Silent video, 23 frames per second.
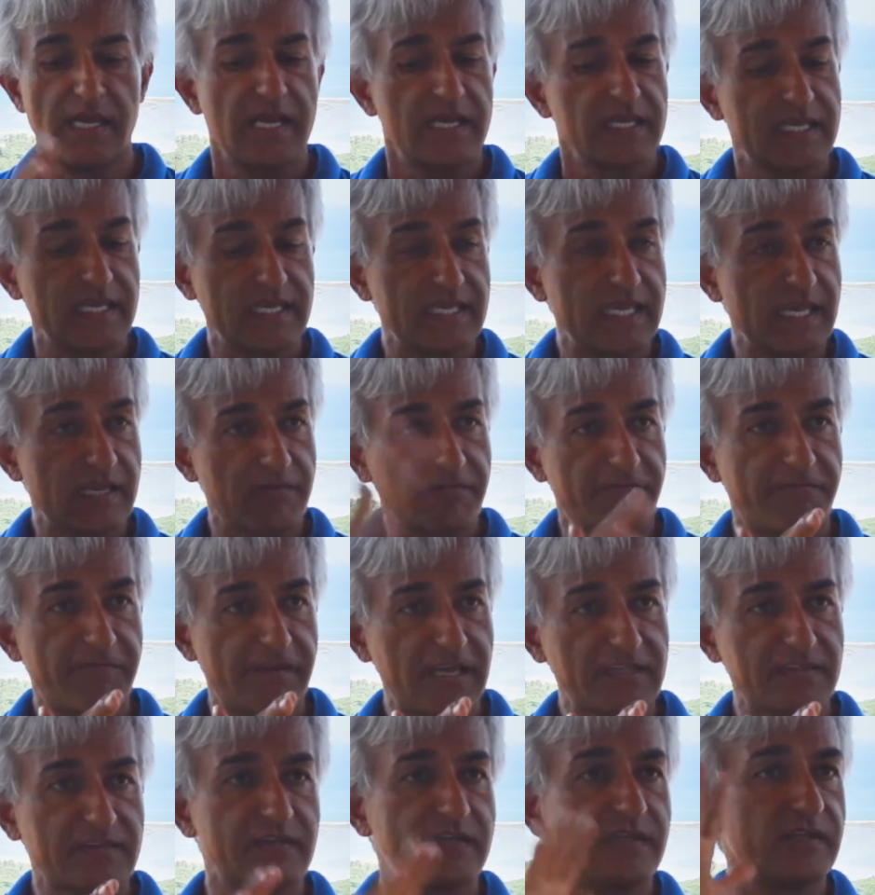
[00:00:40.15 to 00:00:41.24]
can get
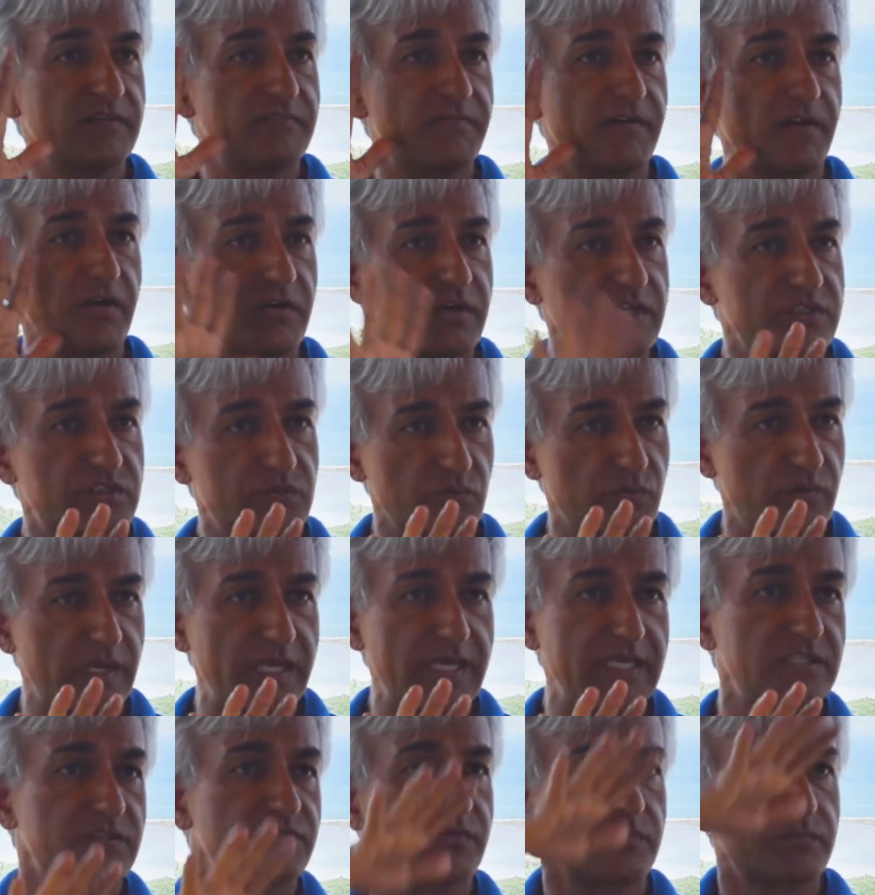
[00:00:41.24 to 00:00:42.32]
affected in various
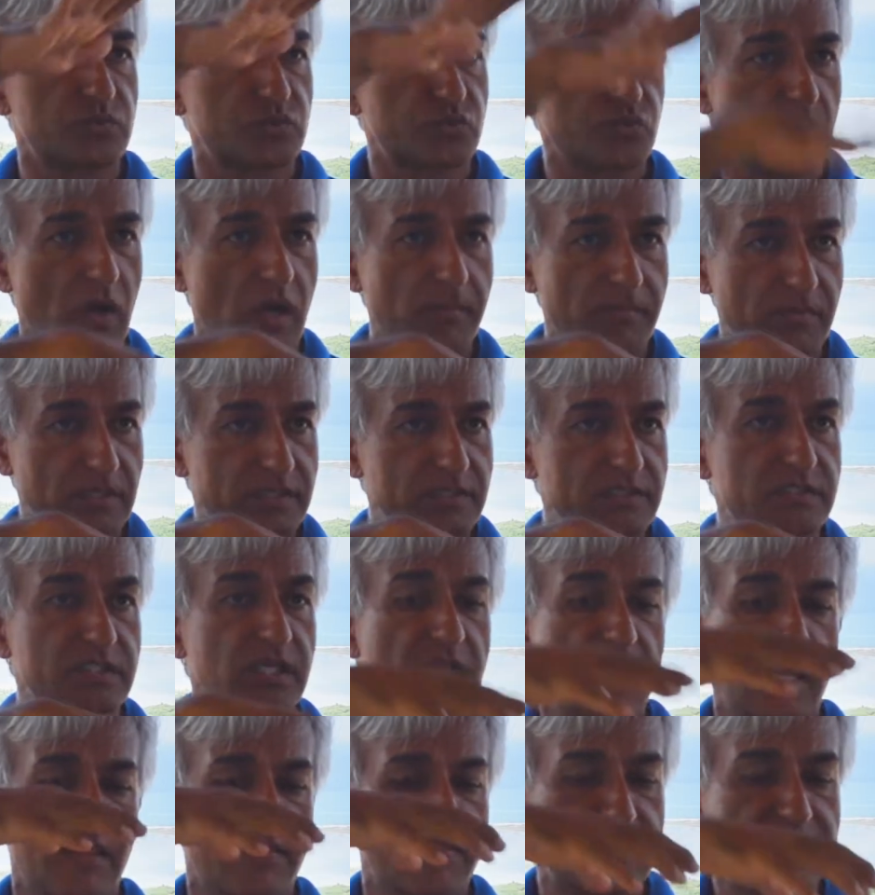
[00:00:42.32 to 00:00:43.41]
ways from traumas
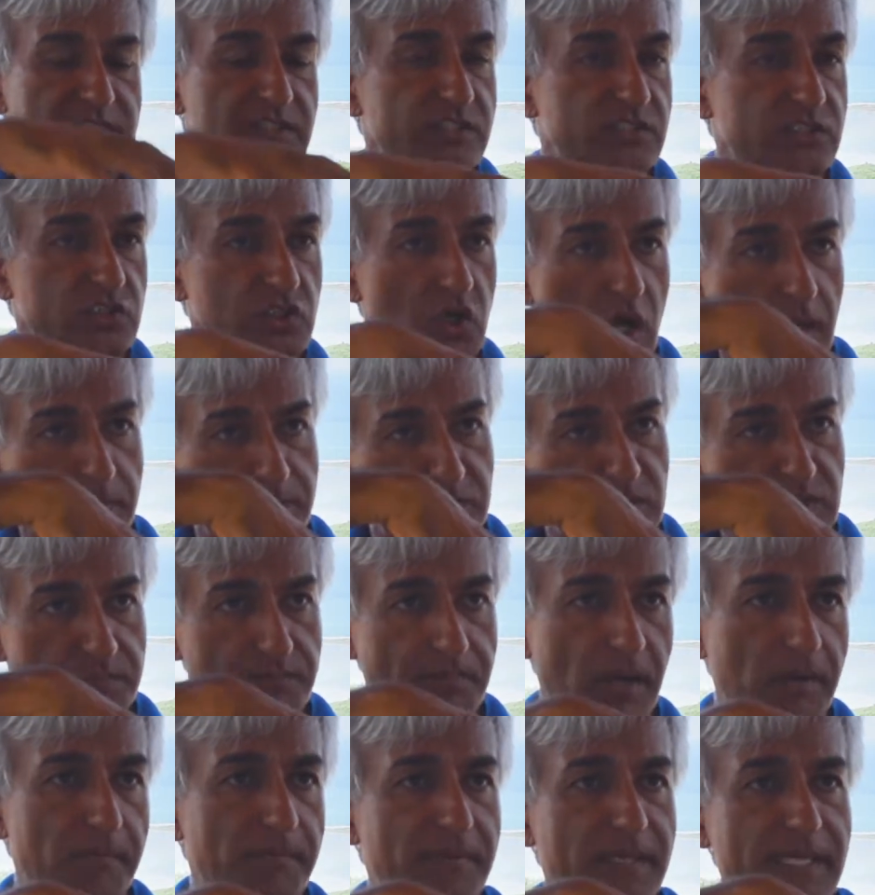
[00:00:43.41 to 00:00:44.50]
that stops the
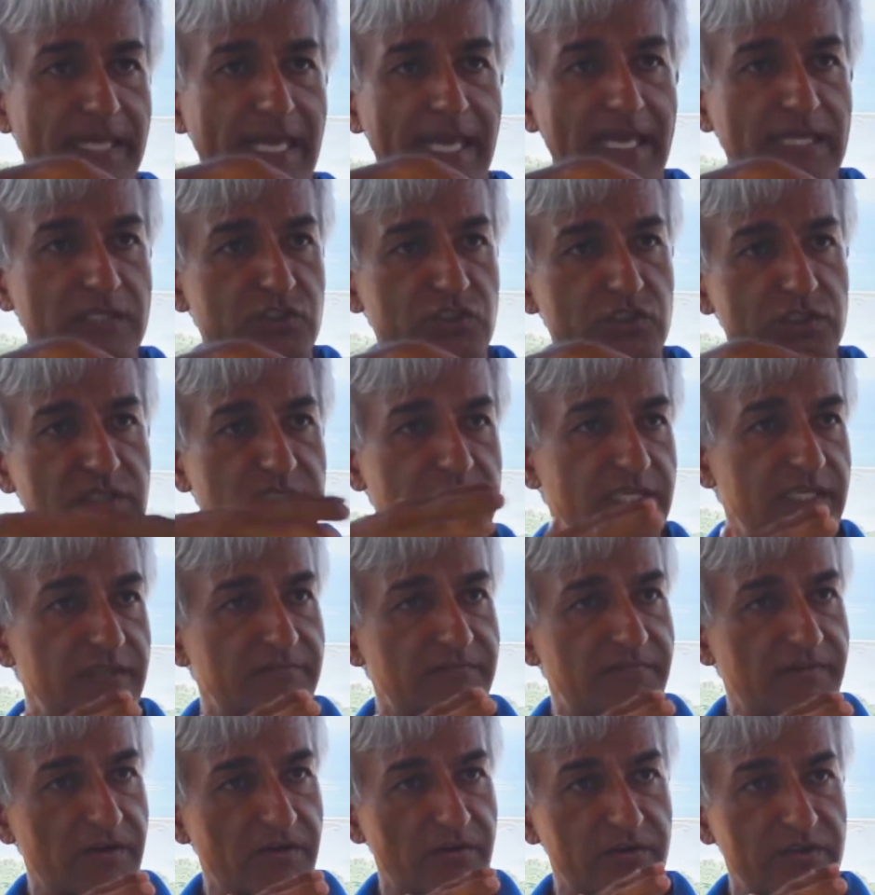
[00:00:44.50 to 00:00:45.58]
pumping action in
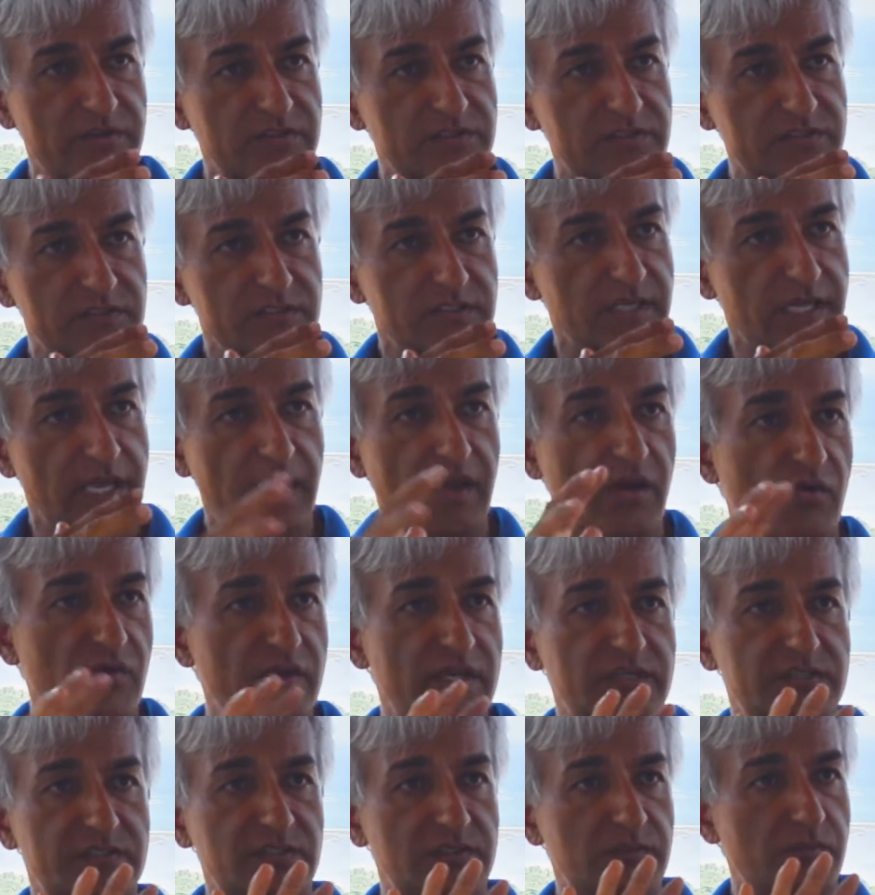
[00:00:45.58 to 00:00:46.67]
various
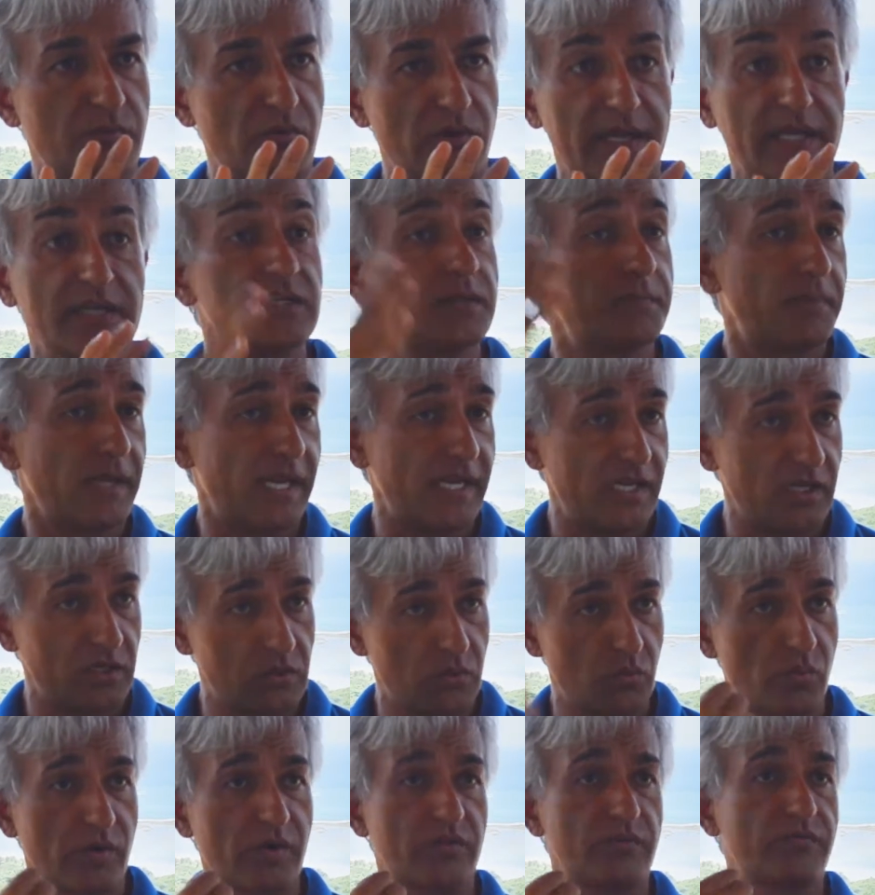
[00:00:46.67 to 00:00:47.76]
areas of the brain depending on
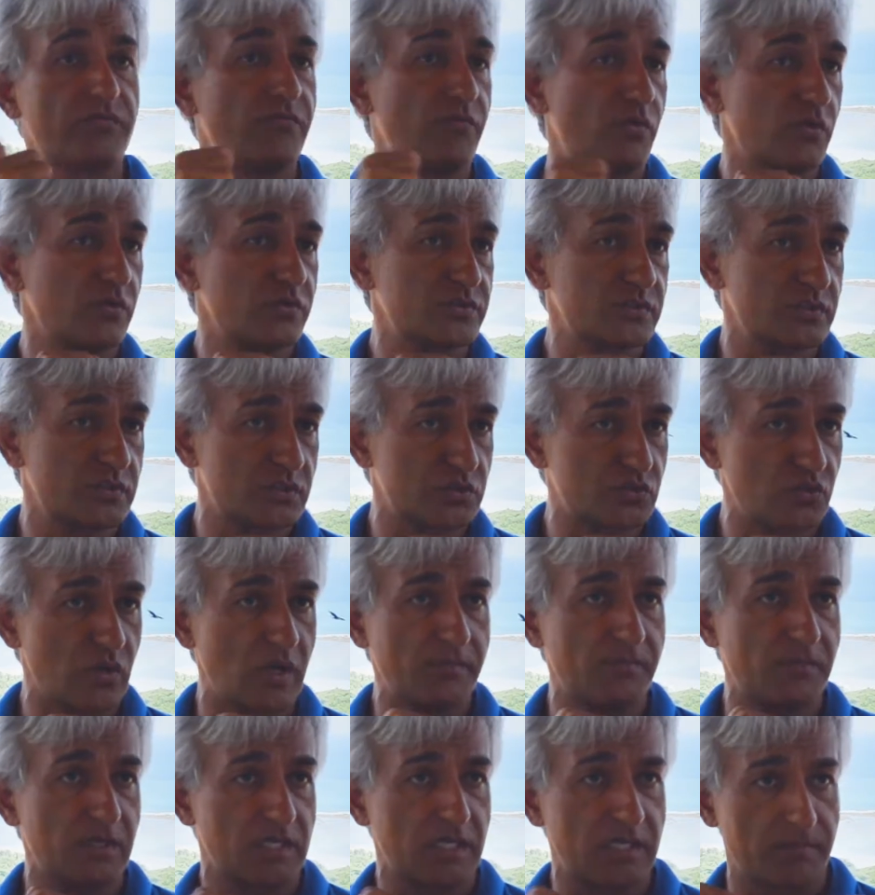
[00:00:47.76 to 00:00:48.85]
where the force of the
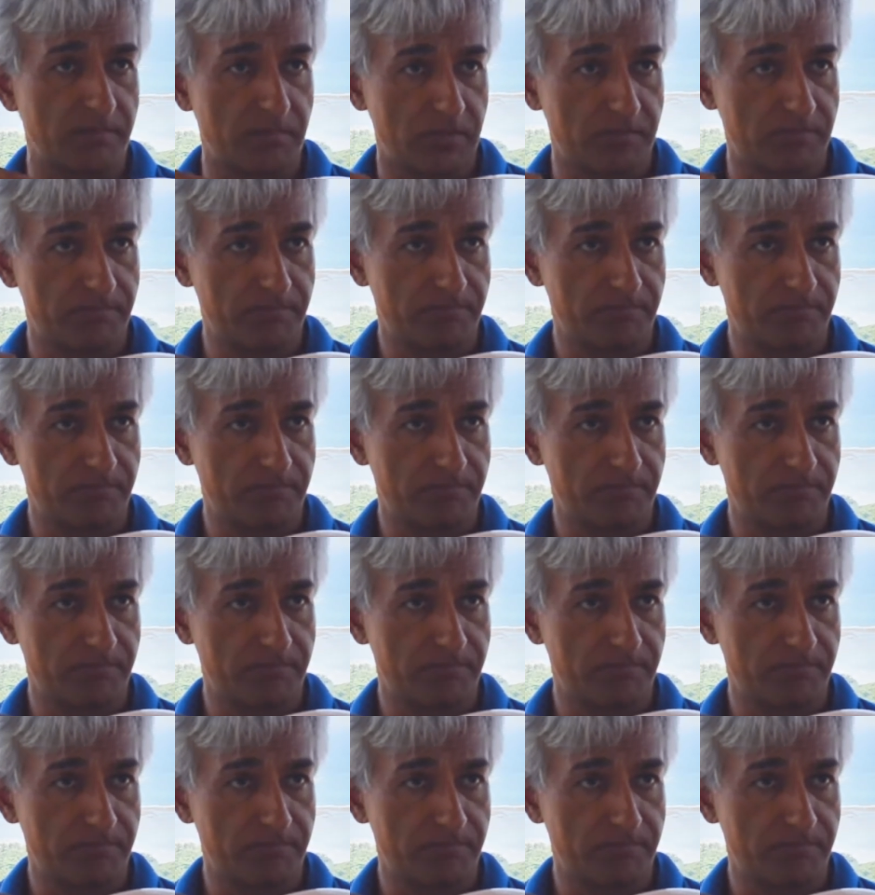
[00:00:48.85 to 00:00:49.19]
trauma came in.